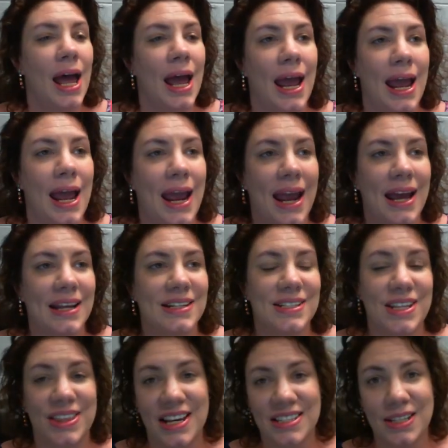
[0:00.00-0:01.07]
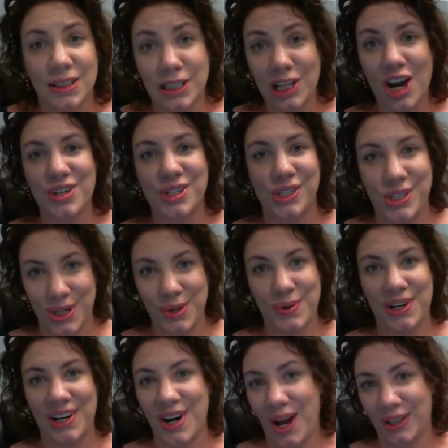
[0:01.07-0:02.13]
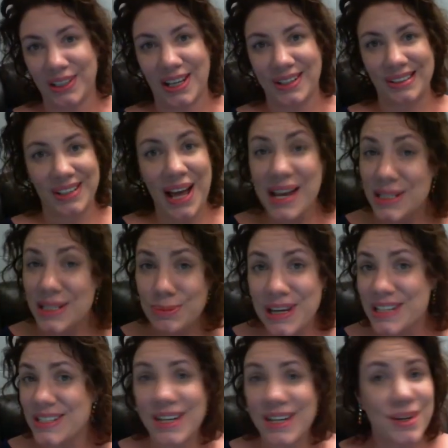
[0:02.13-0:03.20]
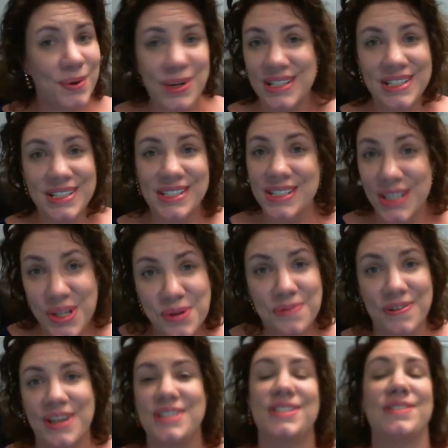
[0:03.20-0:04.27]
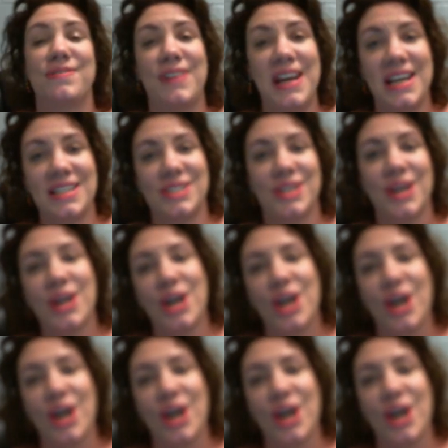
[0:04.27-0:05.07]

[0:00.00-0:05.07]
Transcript: And that's a little hard to do in an online class because I don't get to see you face to face.